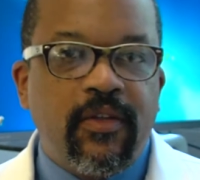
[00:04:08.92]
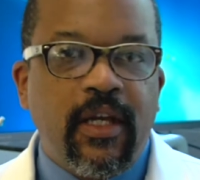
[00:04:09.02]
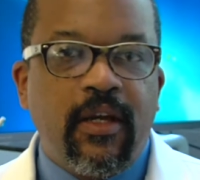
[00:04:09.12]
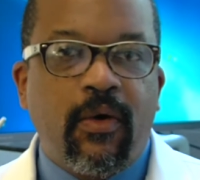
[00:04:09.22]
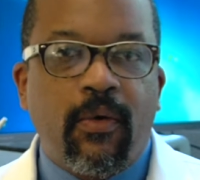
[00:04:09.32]

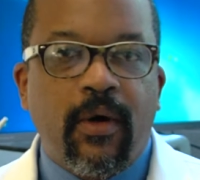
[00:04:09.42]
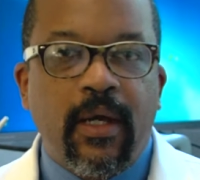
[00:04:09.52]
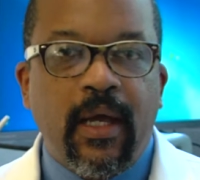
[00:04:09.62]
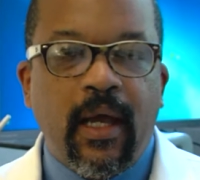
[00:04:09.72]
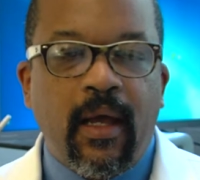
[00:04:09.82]
see
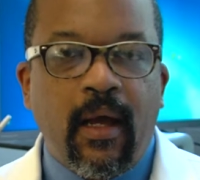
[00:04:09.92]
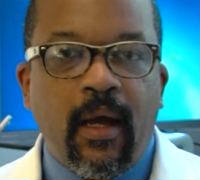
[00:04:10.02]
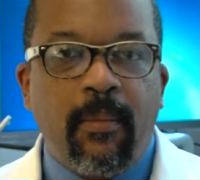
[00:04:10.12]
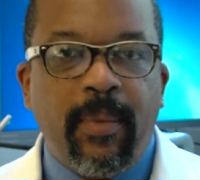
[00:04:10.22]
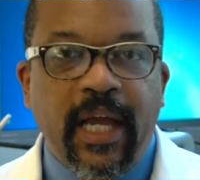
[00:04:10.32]

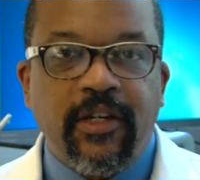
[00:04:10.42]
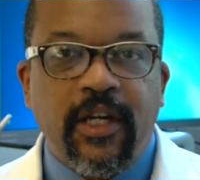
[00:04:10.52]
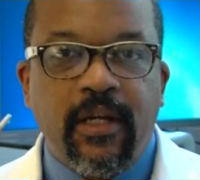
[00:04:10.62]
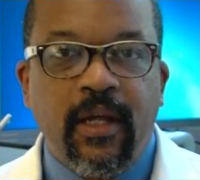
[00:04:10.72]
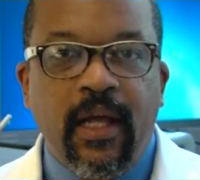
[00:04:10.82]

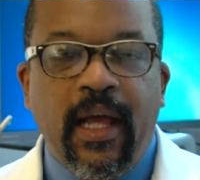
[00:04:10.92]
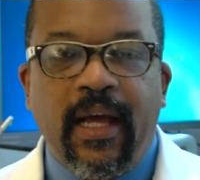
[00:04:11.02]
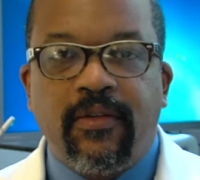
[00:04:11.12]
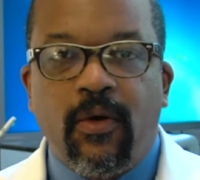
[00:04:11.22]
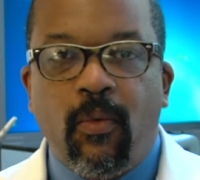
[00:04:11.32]
CoreyPatient
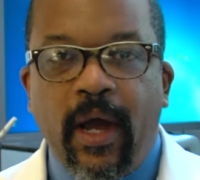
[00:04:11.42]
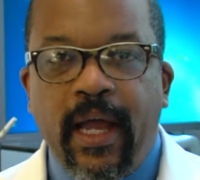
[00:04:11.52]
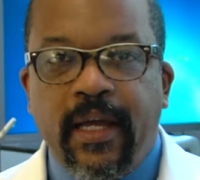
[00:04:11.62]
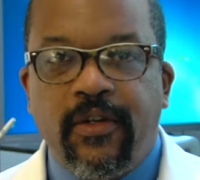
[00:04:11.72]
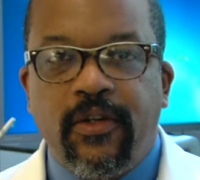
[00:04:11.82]
as a
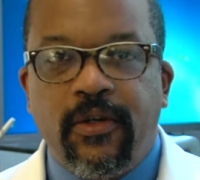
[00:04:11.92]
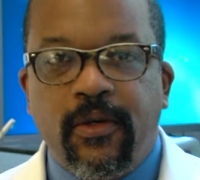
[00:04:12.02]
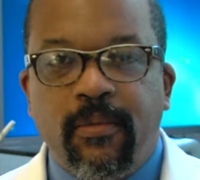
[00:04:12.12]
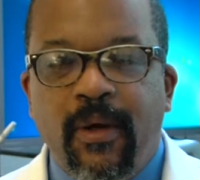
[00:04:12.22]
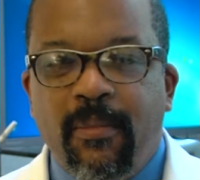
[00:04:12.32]
way
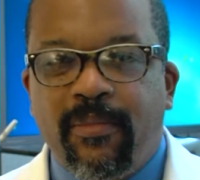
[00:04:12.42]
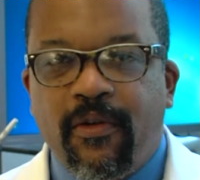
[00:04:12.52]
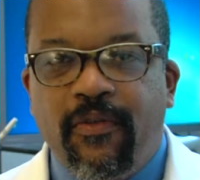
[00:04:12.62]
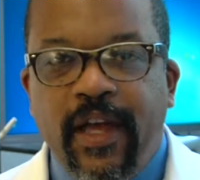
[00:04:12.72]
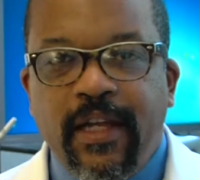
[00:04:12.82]
to
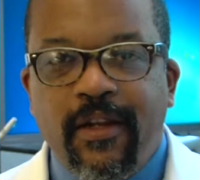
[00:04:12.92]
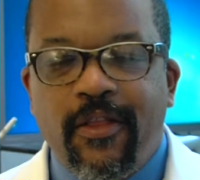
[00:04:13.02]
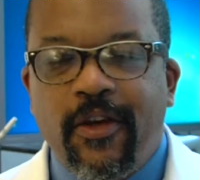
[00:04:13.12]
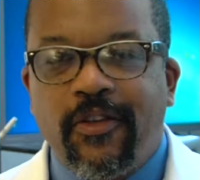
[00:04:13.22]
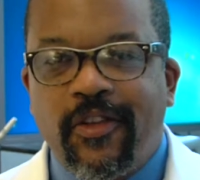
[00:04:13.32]

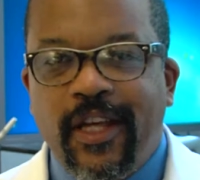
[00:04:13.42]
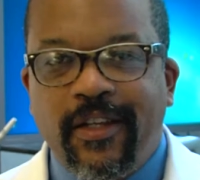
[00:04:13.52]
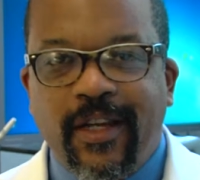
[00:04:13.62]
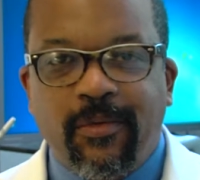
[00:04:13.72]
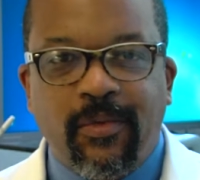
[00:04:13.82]
prevent those
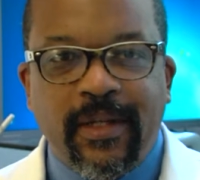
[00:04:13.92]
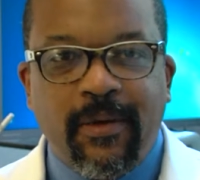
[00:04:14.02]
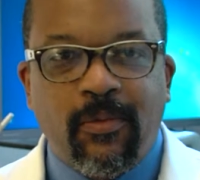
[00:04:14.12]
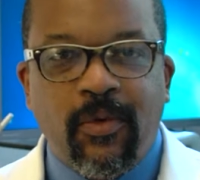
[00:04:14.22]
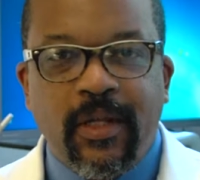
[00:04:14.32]
things
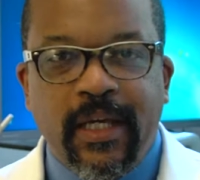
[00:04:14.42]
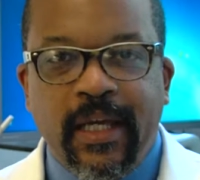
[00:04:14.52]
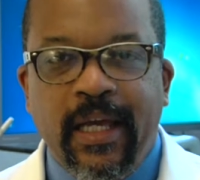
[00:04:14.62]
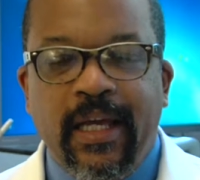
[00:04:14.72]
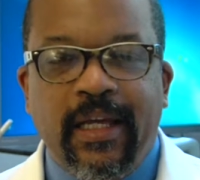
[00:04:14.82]
that
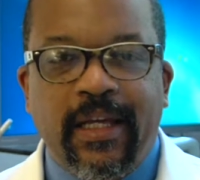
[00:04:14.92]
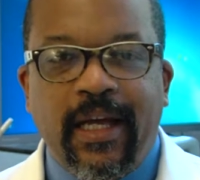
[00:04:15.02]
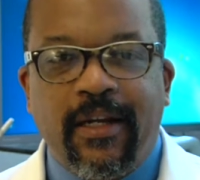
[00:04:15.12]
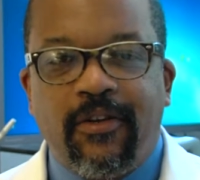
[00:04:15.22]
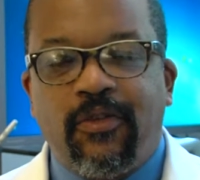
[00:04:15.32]
really
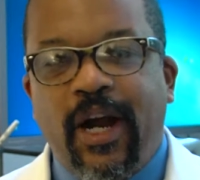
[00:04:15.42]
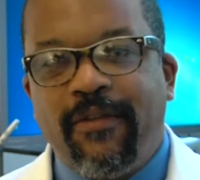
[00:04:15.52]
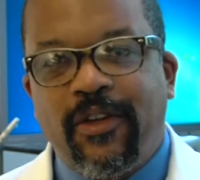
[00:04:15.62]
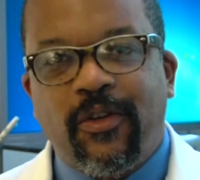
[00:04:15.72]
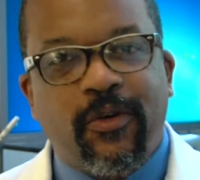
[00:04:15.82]
kind of
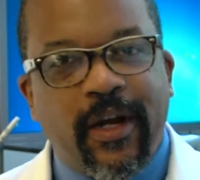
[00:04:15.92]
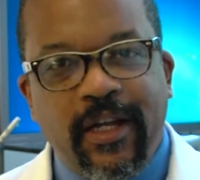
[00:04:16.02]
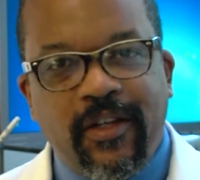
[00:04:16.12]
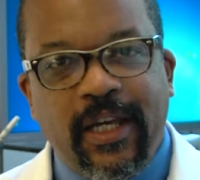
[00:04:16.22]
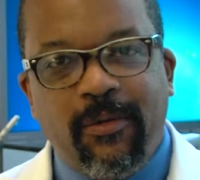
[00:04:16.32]
drive us
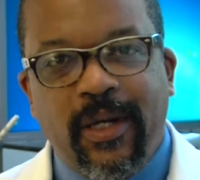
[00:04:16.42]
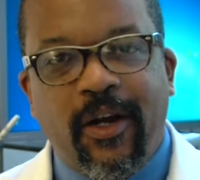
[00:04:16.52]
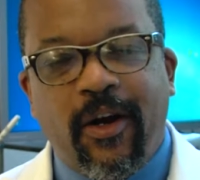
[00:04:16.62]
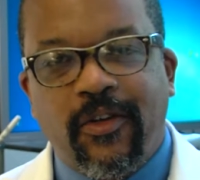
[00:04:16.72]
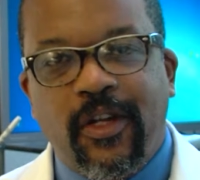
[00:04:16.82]
crazy in
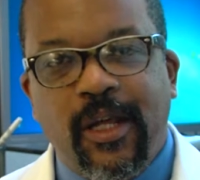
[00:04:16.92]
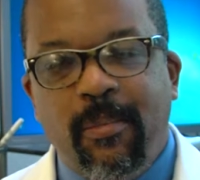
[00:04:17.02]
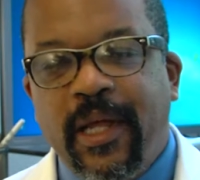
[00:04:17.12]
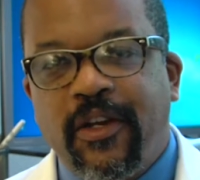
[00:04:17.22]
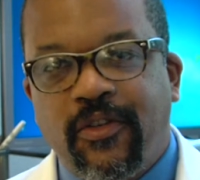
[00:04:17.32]
regards to the
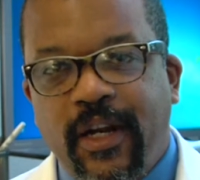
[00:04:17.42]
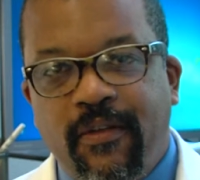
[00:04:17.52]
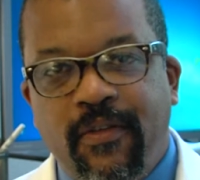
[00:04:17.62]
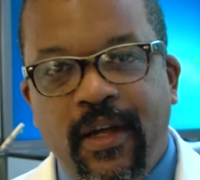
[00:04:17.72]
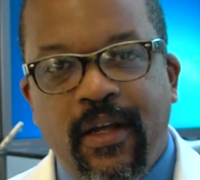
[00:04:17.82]

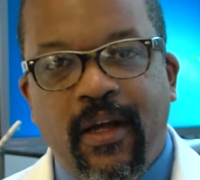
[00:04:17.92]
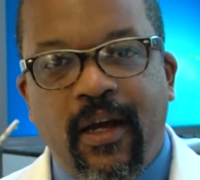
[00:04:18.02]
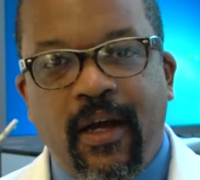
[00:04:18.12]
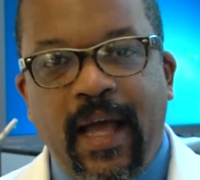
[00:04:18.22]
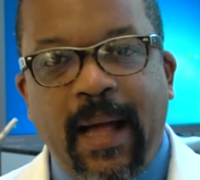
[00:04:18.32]
administrative
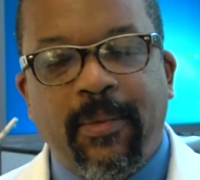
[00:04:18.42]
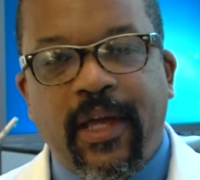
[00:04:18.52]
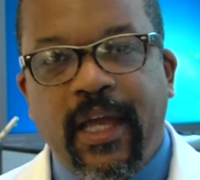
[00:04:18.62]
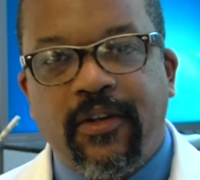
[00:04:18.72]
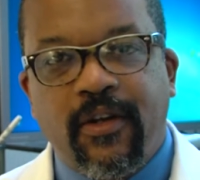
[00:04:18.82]

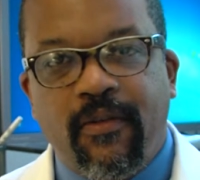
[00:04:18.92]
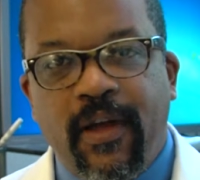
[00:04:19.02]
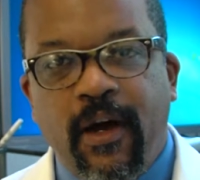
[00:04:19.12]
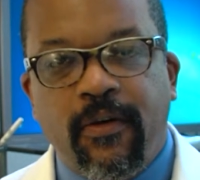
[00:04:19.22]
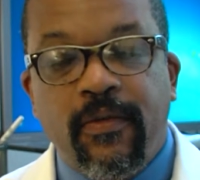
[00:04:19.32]
application of
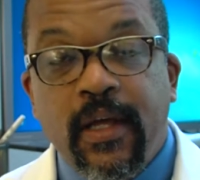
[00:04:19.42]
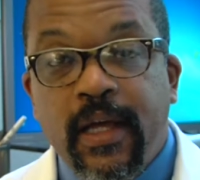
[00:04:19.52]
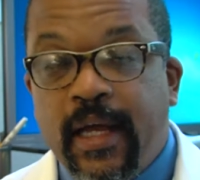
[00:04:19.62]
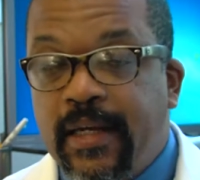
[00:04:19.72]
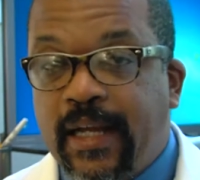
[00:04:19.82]
health.
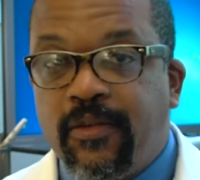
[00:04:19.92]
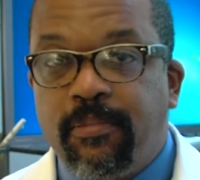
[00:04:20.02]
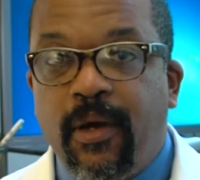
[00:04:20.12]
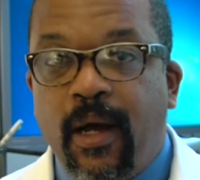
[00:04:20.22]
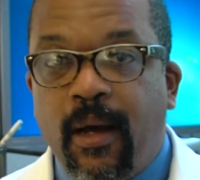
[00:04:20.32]
And that's
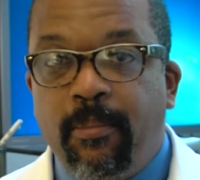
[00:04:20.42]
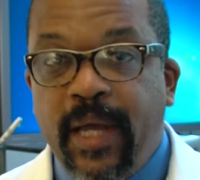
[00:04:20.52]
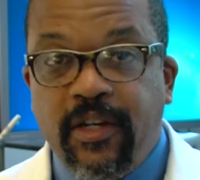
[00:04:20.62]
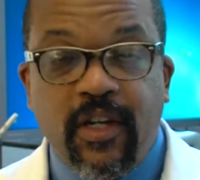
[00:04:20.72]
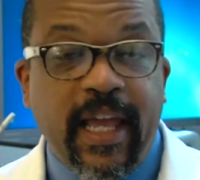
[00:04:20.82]

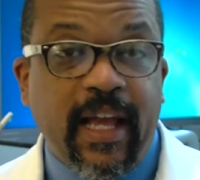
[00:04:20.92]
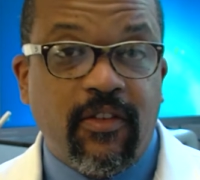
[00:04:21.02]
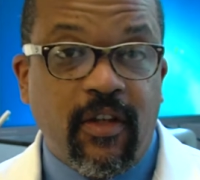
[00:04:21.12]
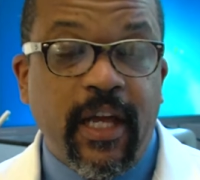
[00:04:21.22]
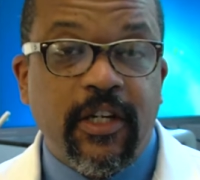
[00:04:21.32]
patient
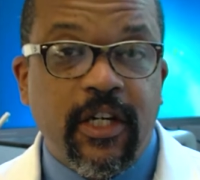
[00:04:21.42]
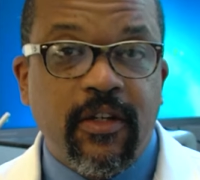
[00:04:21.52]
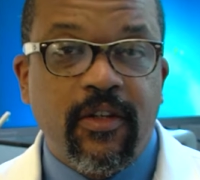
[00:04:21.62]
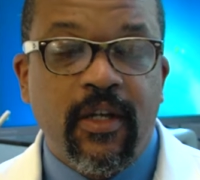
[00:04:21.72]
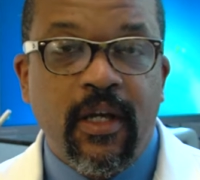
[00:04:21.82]

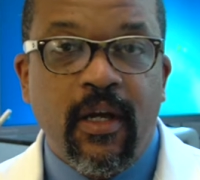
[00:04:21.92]
cancellations,